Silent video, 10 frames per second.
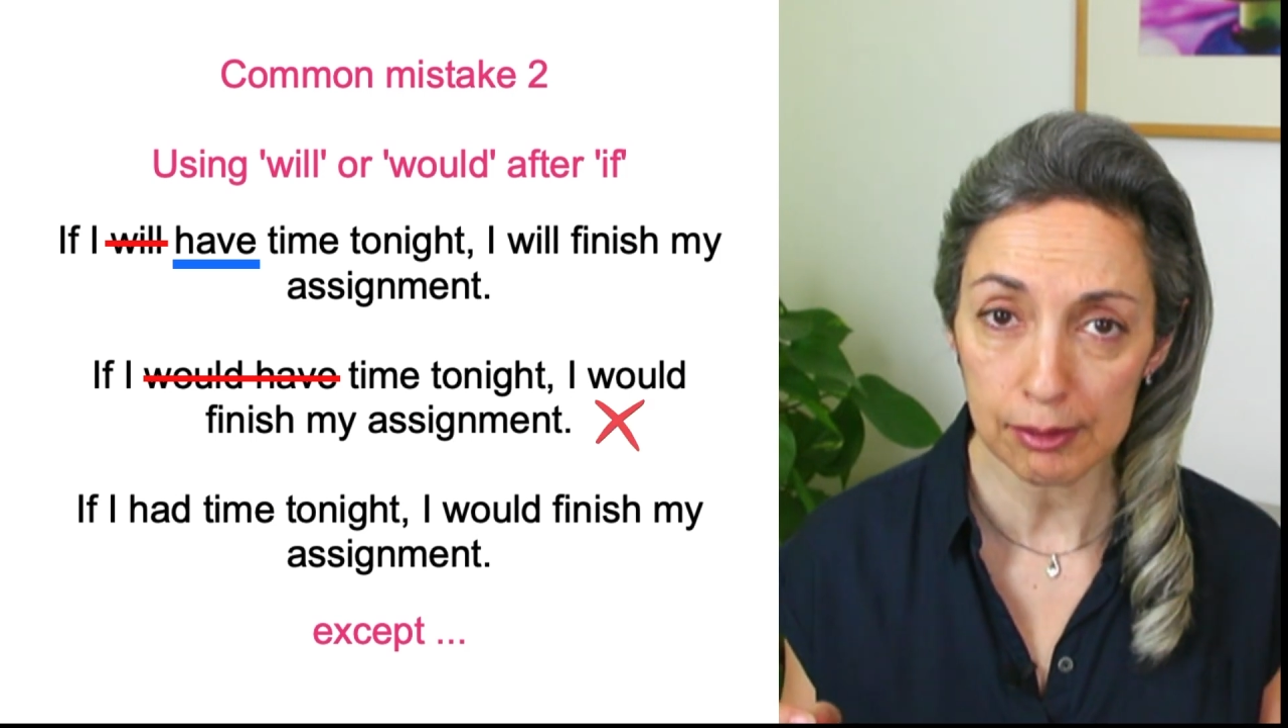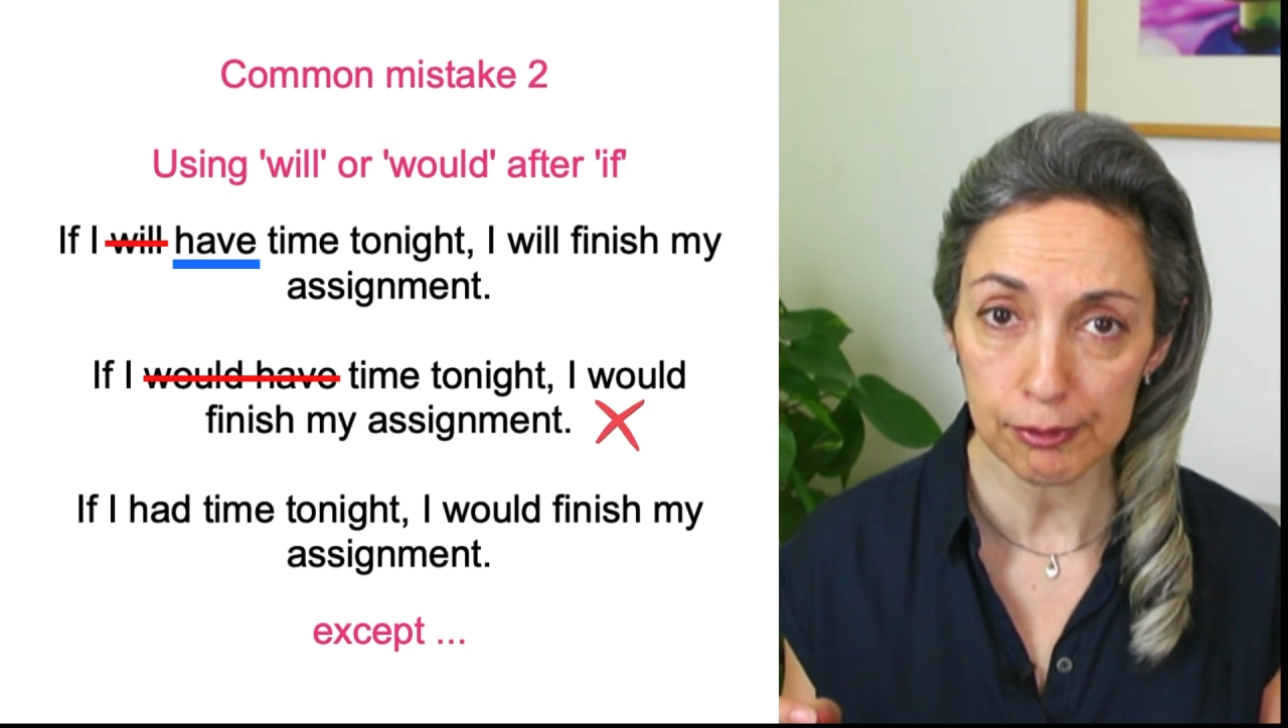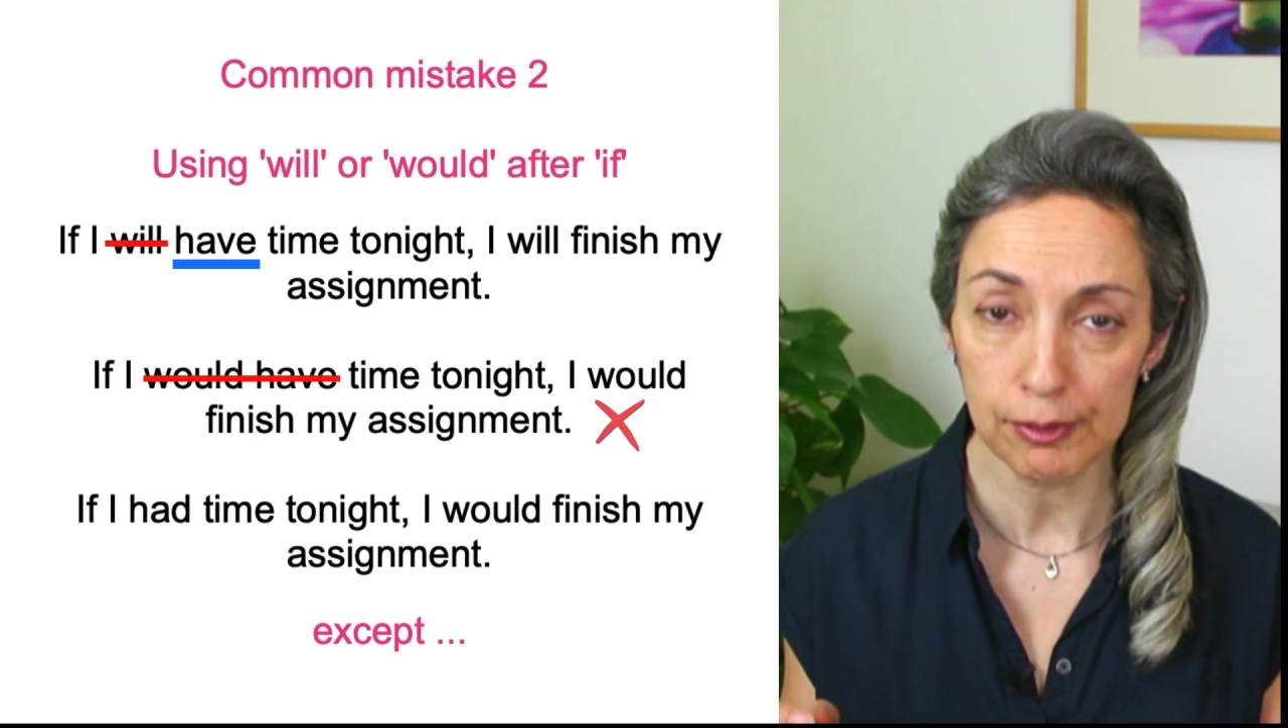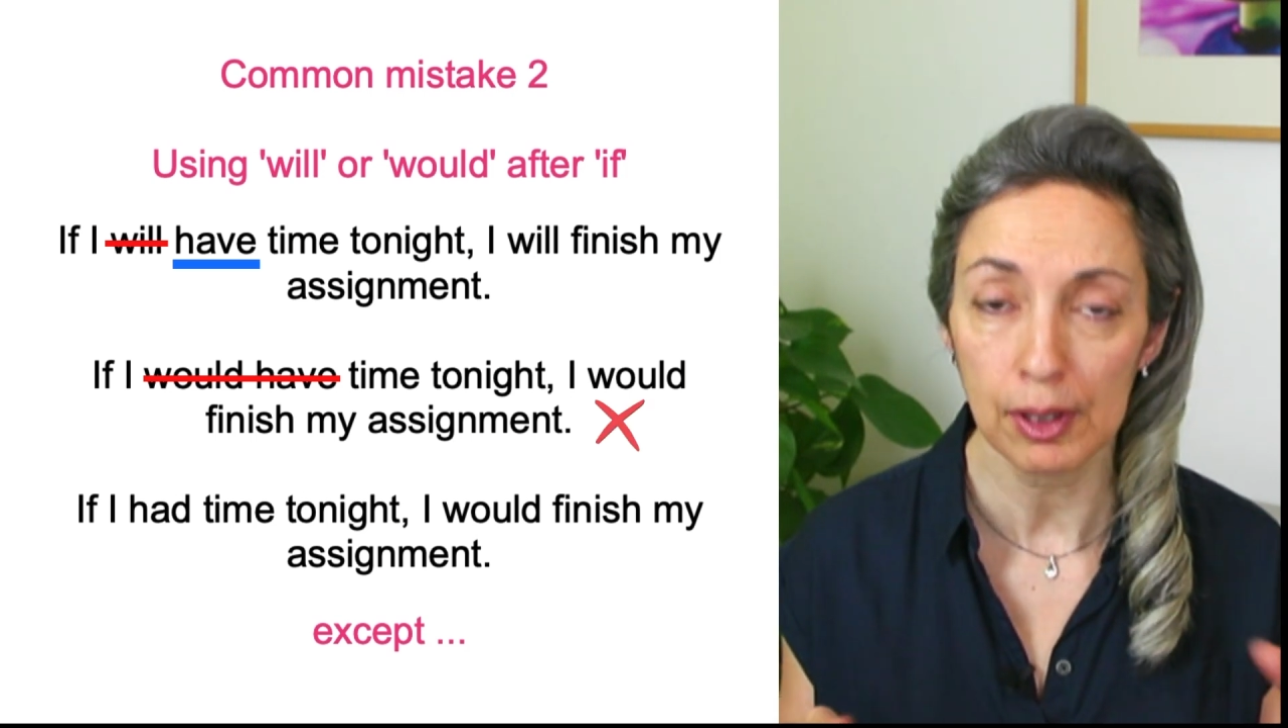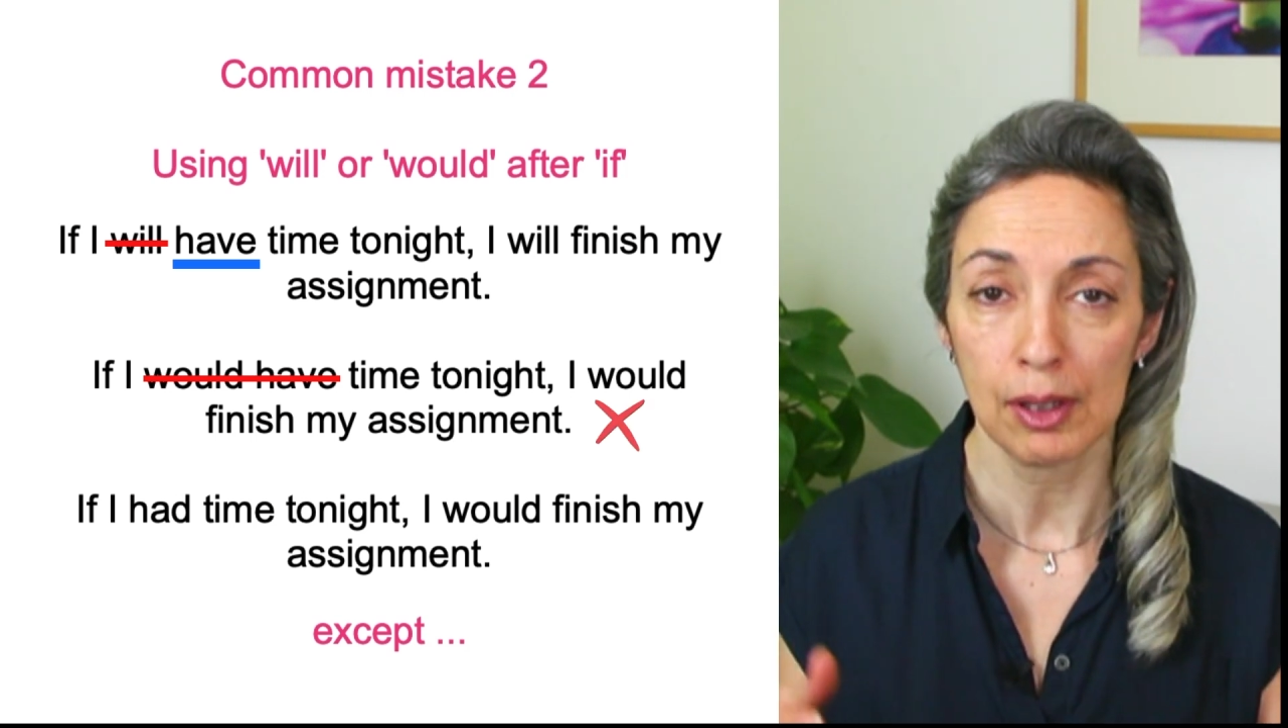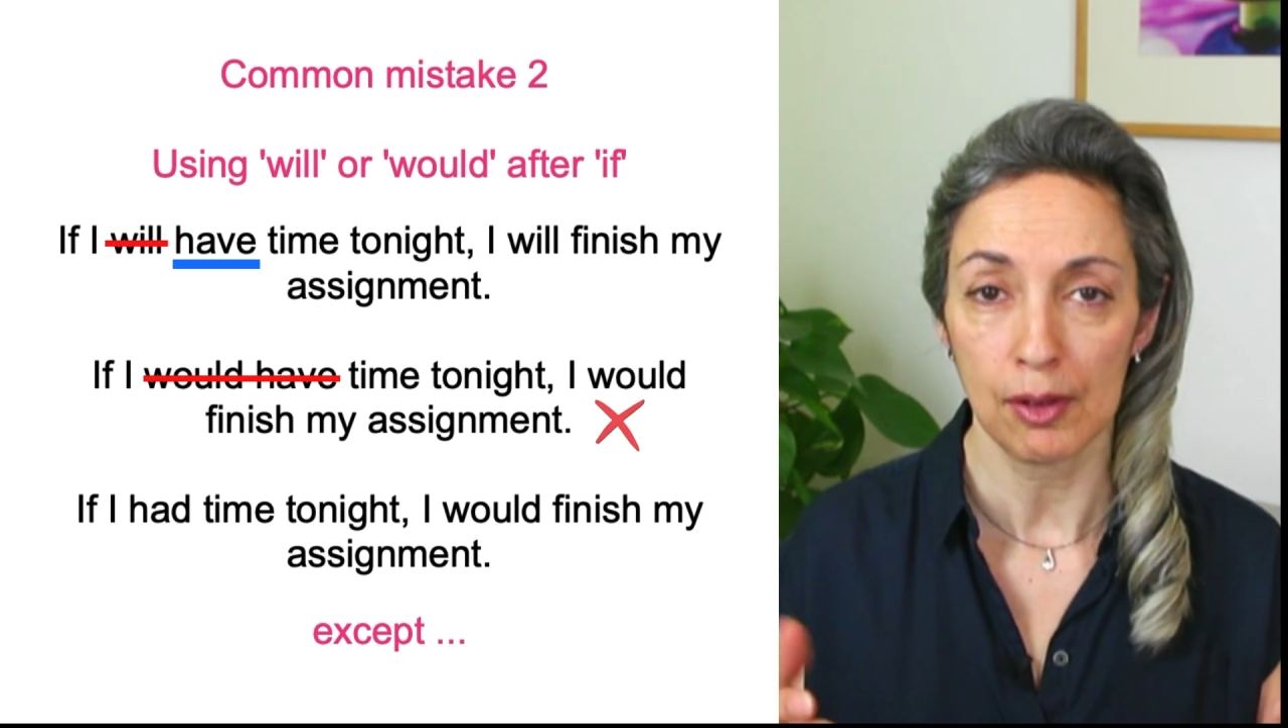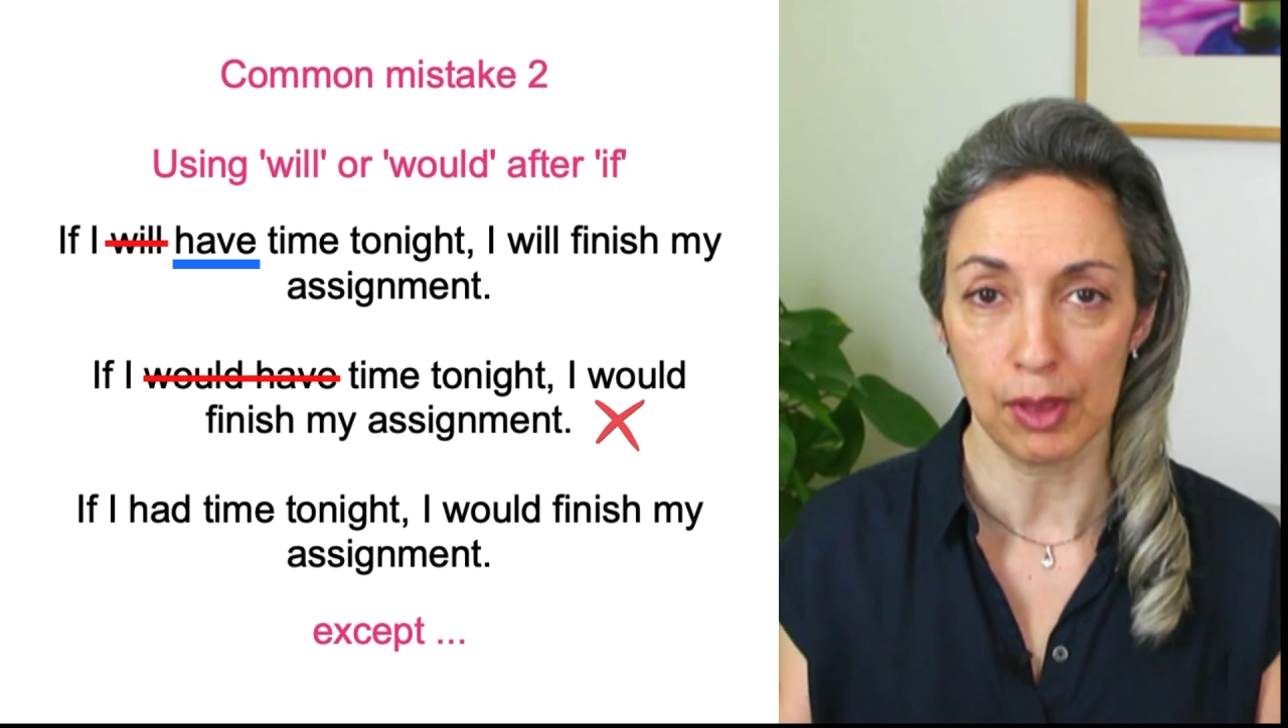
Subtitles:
if.